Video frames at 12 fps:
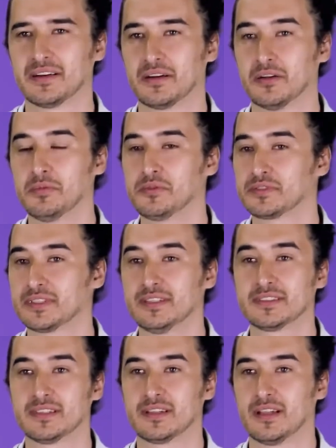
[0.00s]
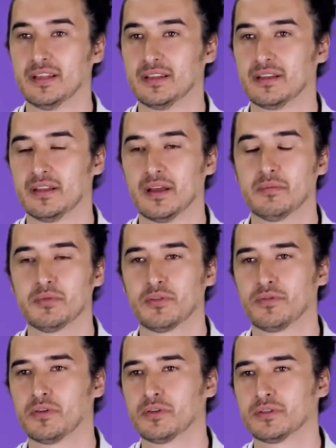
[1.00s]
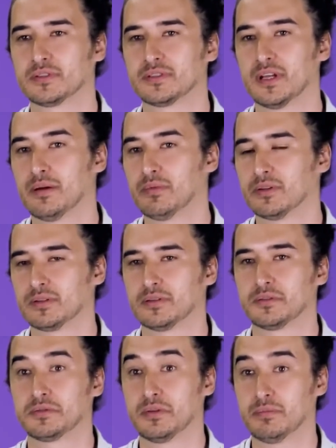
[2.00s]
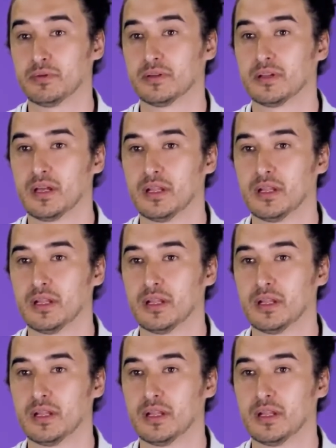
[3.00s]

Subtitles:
Almost instantly, the number of orders doubled or tripled,